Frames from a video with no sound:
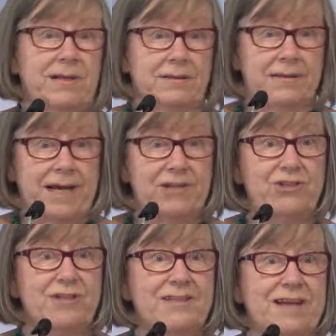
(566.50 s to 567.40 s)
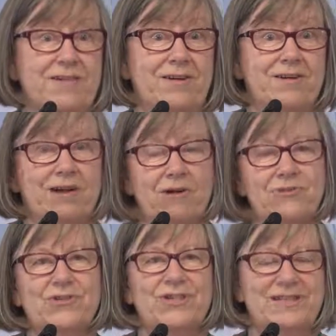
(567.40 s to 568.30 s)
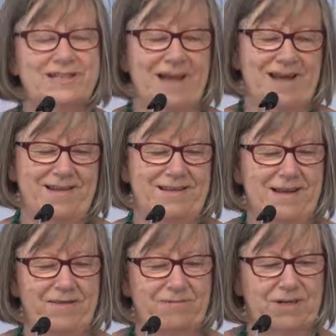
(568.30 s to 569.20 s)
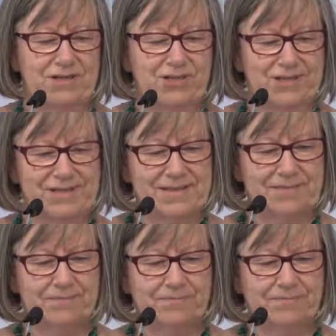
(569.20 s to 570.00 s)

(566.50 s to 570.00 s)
nations, other cultures and other religions.